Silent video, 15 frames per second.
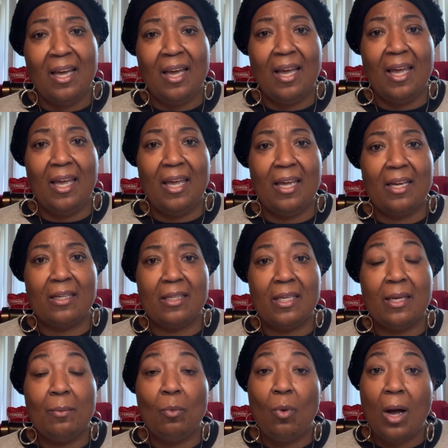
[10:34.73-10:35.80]
And
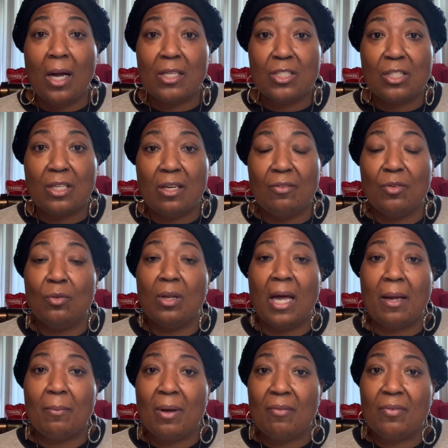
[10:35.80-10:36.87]
keep watching. If you
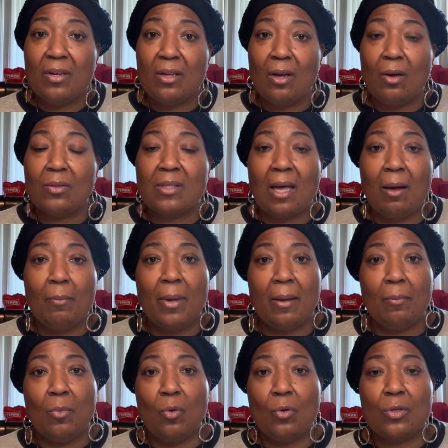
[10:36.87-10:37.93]
like my videos, I'll make
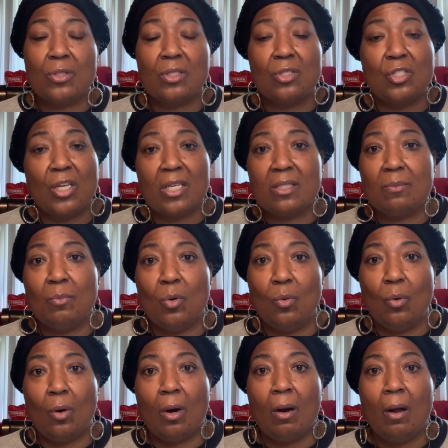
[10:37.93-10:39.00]
more, suggest
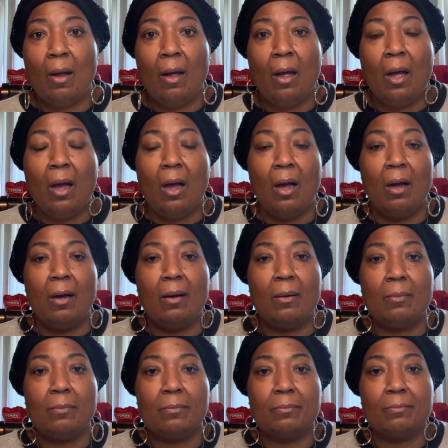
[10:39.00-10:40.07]
more.
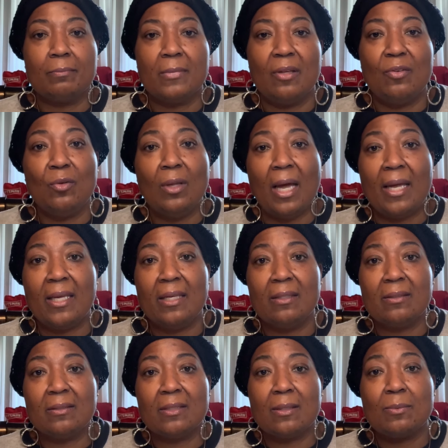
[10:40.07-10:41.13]
If you like
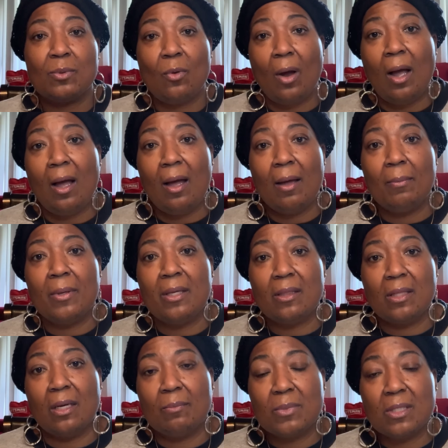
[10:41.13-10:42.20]
it, subscribe, hit
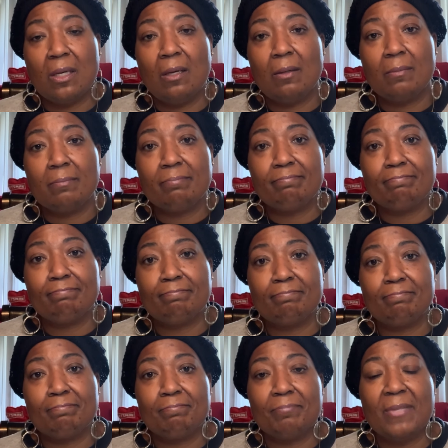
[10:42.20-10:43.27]
thumbs up.
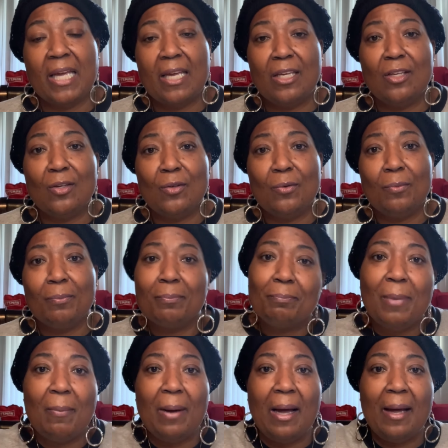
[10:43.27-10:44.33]
Thank you.
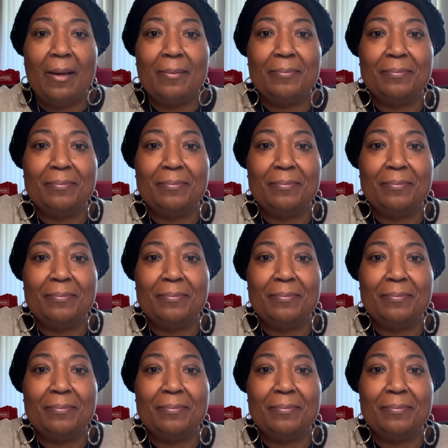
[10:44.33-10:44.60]
Bye-bye.